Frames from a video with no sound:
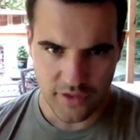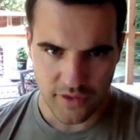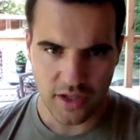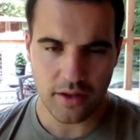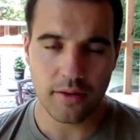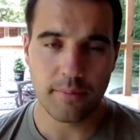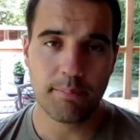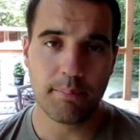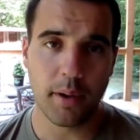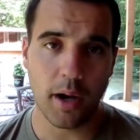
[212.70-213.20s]

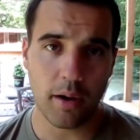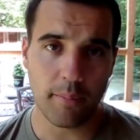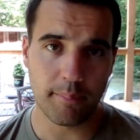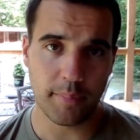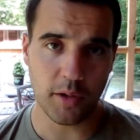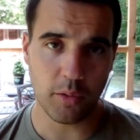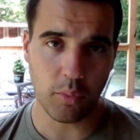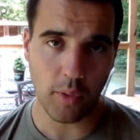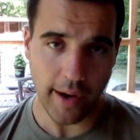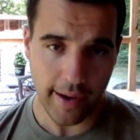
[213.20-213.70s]
But
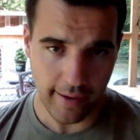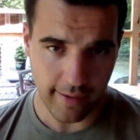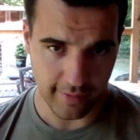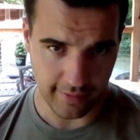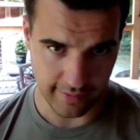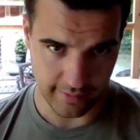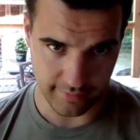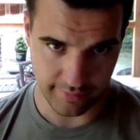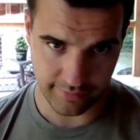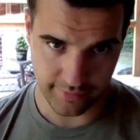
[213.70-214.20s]
beware
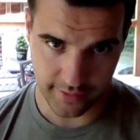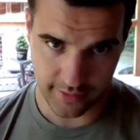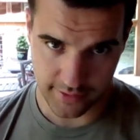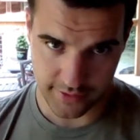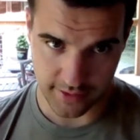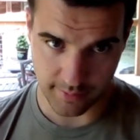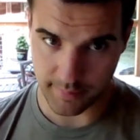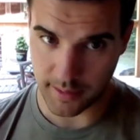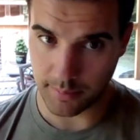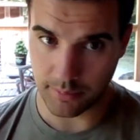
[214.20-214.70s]
of,
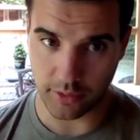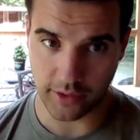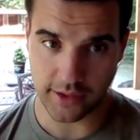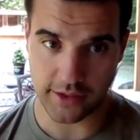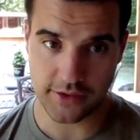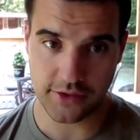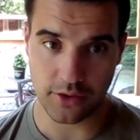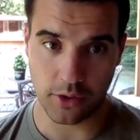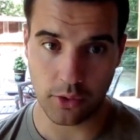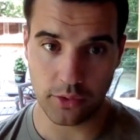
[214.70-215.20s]
some people get
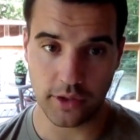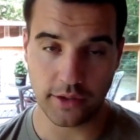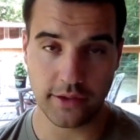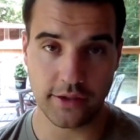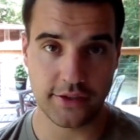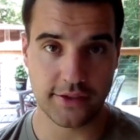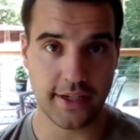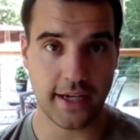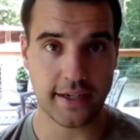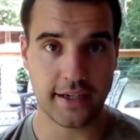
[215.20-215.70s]
sold on
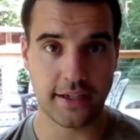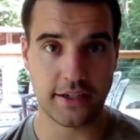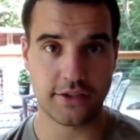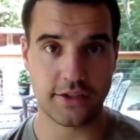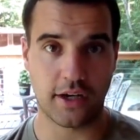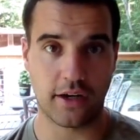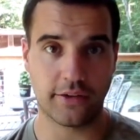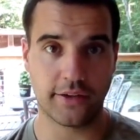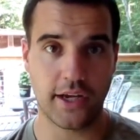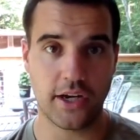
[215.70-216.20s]
this debt
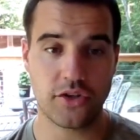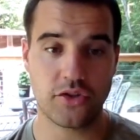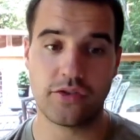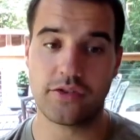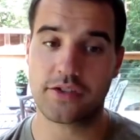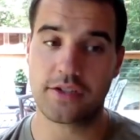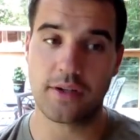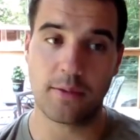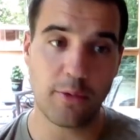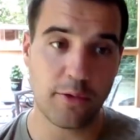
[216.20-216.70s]
consolidation.
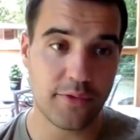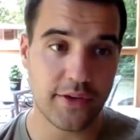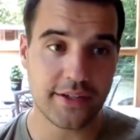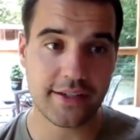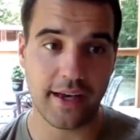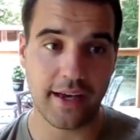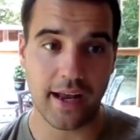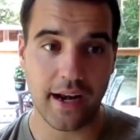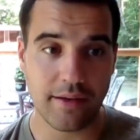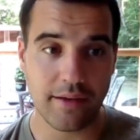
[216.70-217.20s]
Some of it's
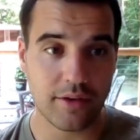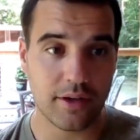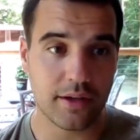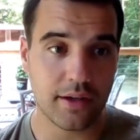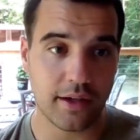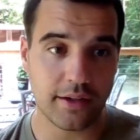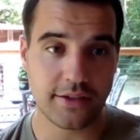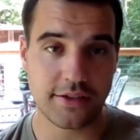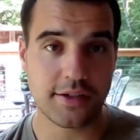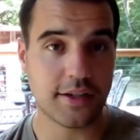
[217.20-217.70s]
kind of
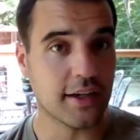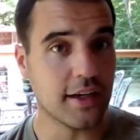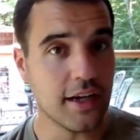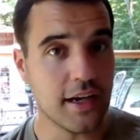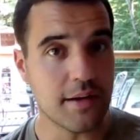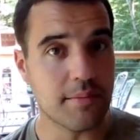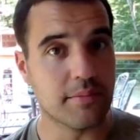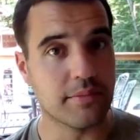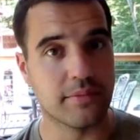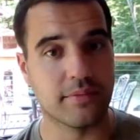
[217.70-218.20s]
a
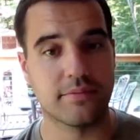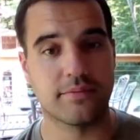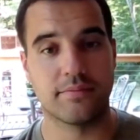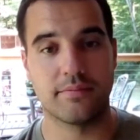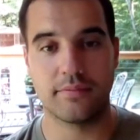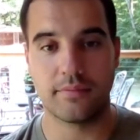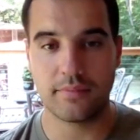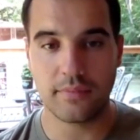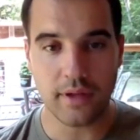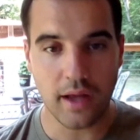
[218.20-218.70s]
scheme.
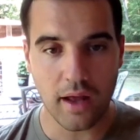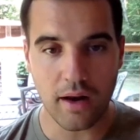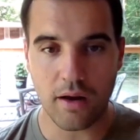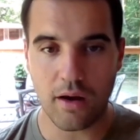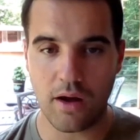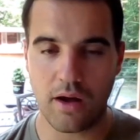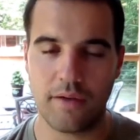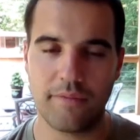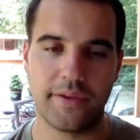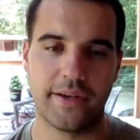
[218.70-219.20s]
Not
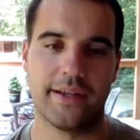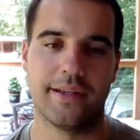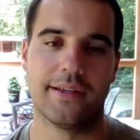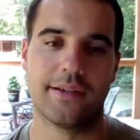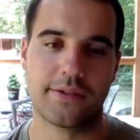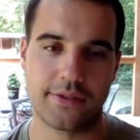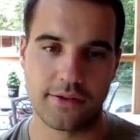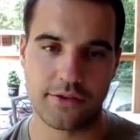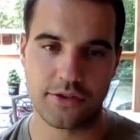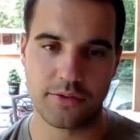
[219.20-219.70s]
all of it
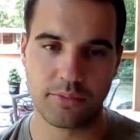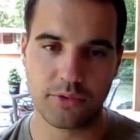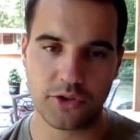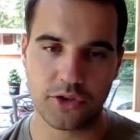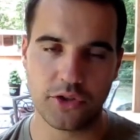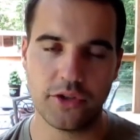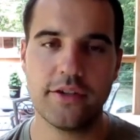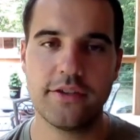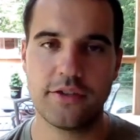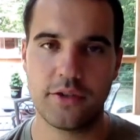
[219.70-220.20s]
is. There's some
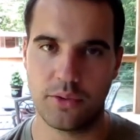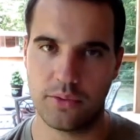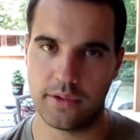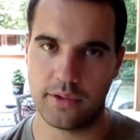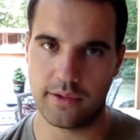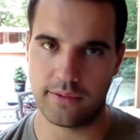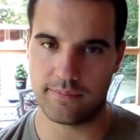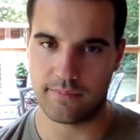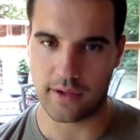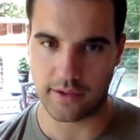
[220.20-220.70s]
good to it.
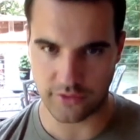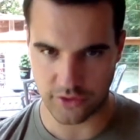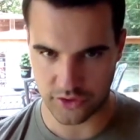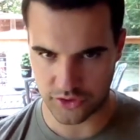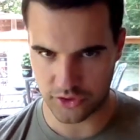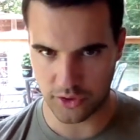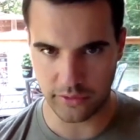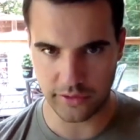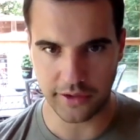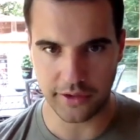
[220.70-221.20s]
I just
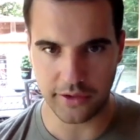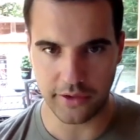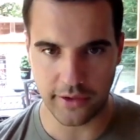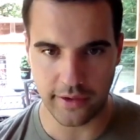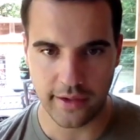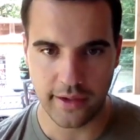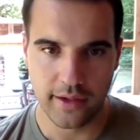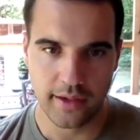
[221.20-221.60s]
showed the good.